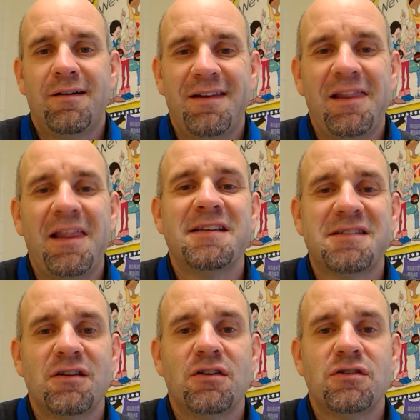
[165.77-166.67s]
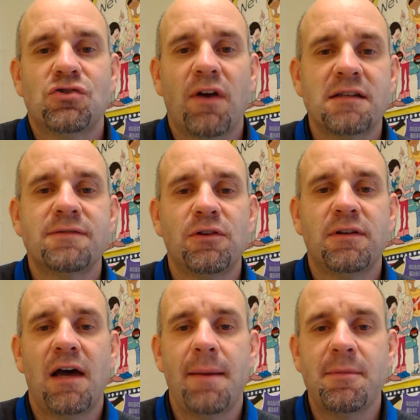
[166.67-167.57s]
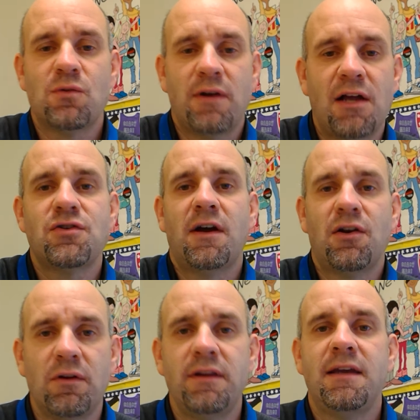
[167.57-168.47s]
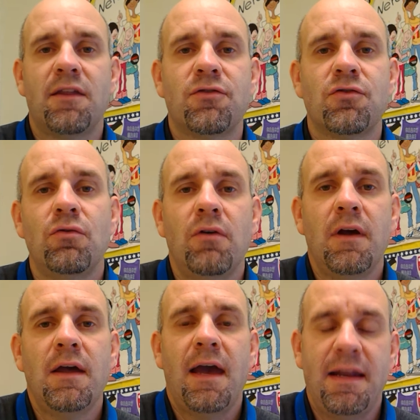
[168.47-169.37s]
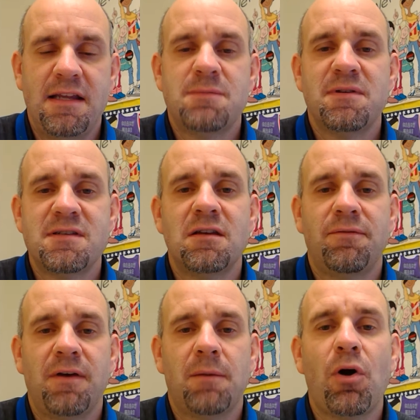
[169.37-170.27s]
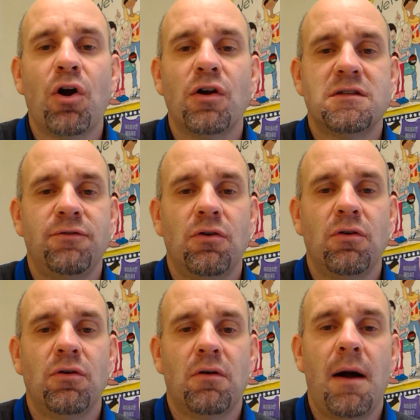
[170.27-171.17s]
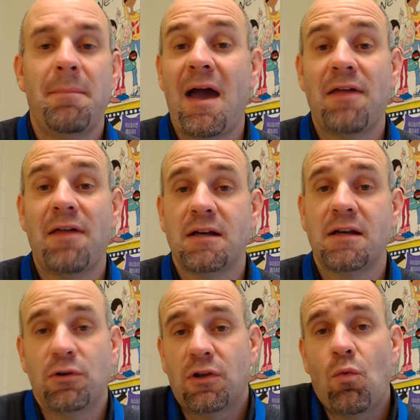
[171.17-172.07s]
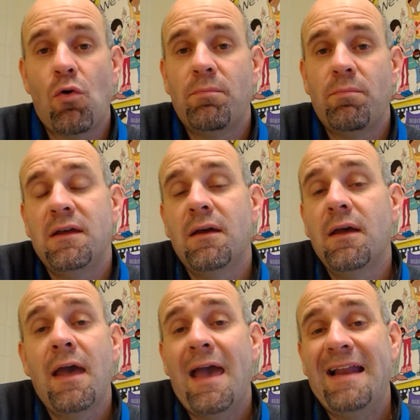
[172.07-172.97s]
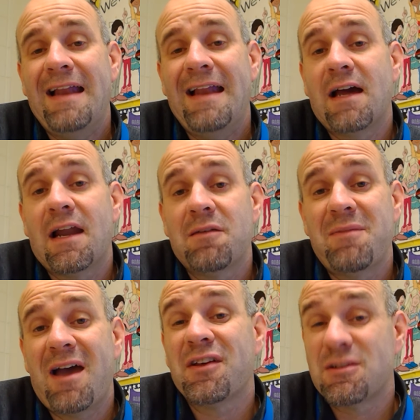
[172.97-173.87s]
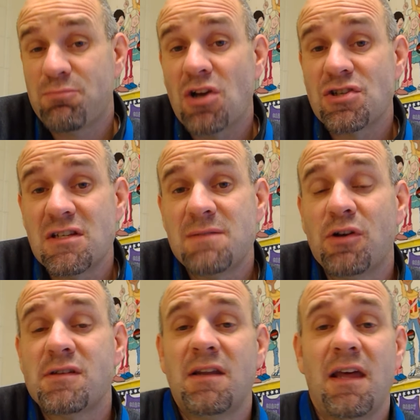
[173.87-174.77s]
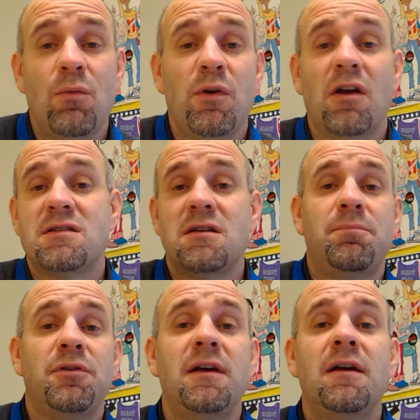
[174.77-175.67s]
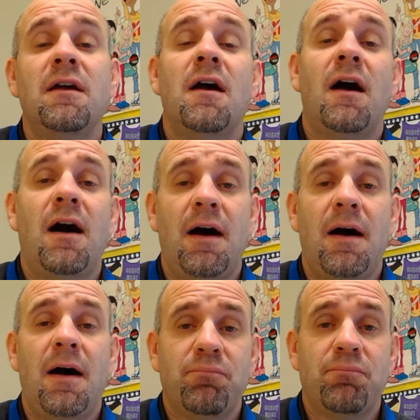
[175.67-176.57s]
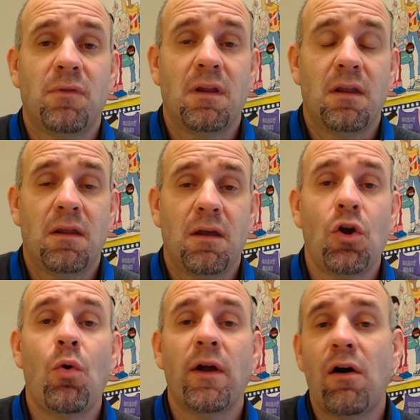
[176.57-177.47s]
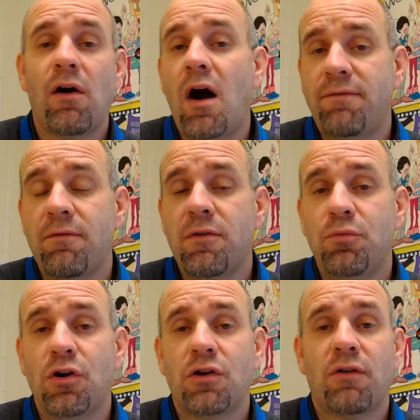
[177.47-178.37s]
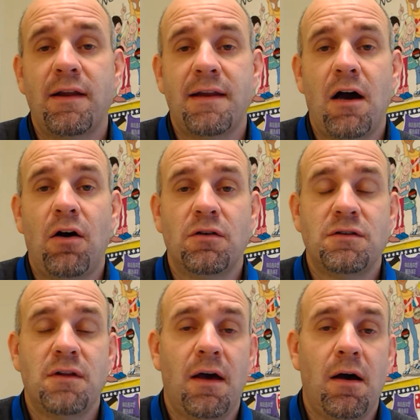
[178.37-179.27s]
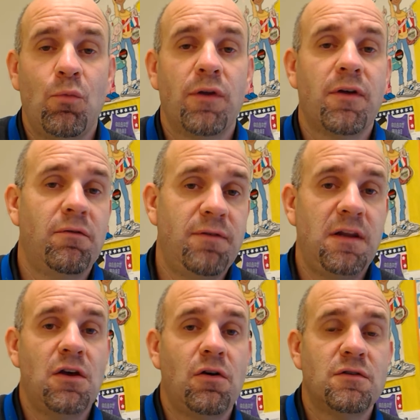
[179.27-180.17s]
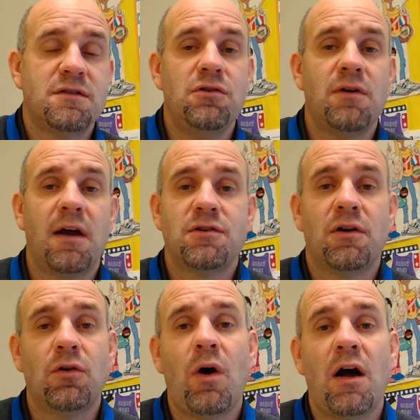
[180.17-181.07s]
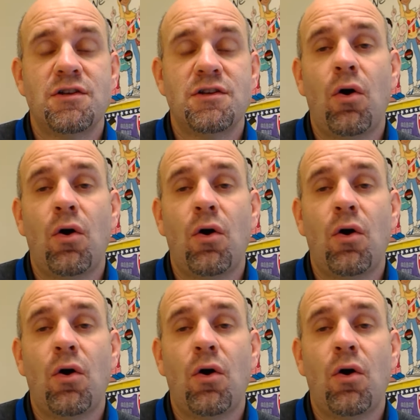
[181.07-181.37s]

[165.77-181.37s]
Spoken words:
less stressful time, because we're not trying to really get through any specific parts of your math textbook. There won't be anything out of the math expressions books today. We are simply going off of the book right now with our videos that you guys are going to watch at